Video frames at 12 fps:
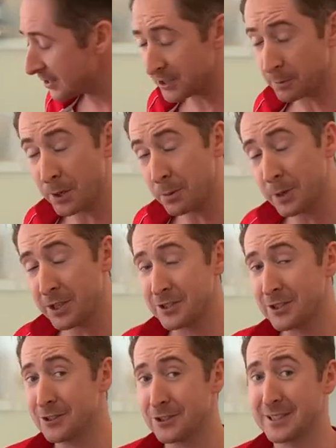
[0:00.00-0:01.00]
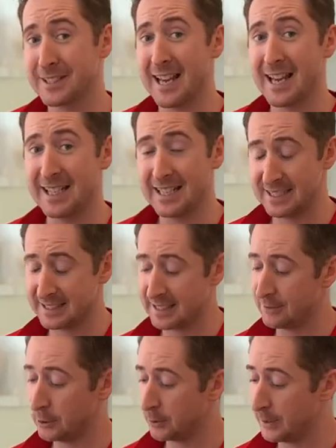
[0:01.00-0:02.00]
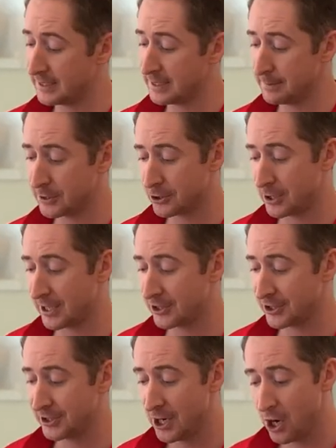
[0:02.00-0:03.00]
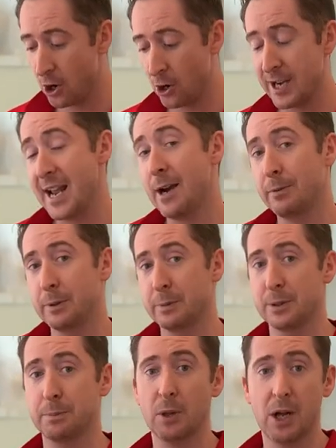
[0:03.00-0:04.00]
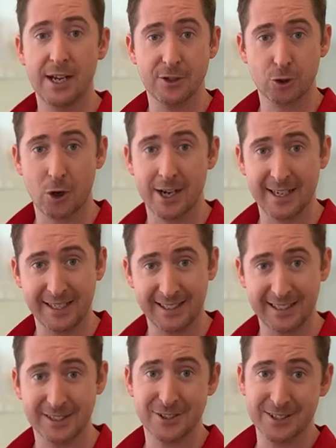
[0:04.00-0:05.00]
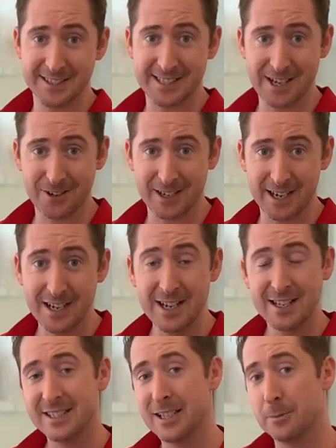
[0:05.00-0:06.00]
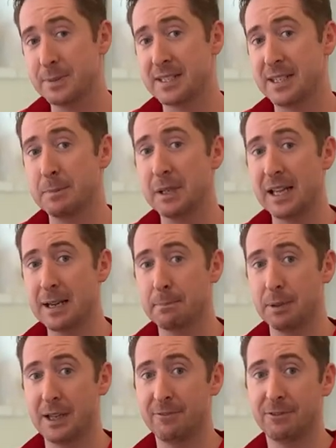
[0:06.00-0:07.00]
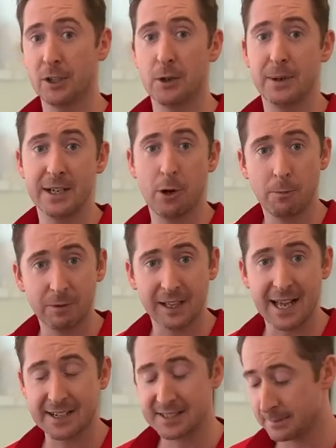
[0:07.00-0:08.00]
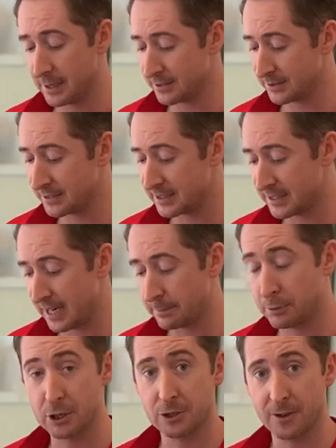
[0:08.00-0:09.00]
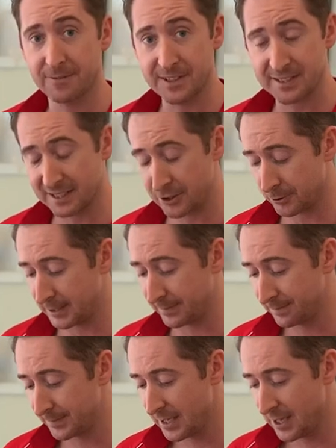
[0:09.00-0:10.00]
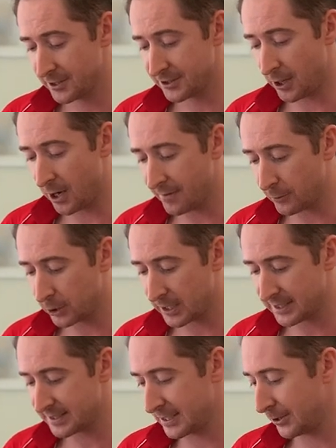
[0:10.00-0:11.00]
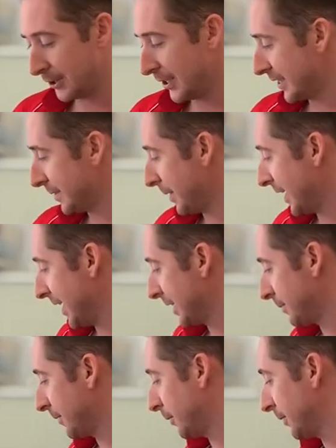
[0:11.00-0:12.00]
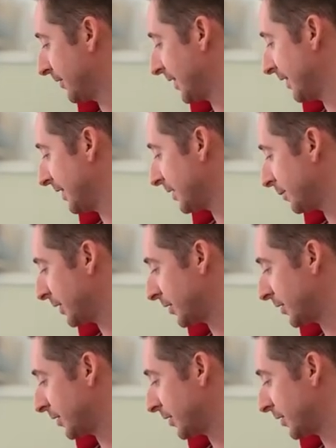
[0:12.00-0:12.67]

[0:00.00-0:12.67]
So what I wanted to do today is give you a quick demonstration on how we would apply dry needling to this area to help stimulate blood flow and help relax the muscles to take pressure off this injury. So I've already sterilized my hand before we've done this.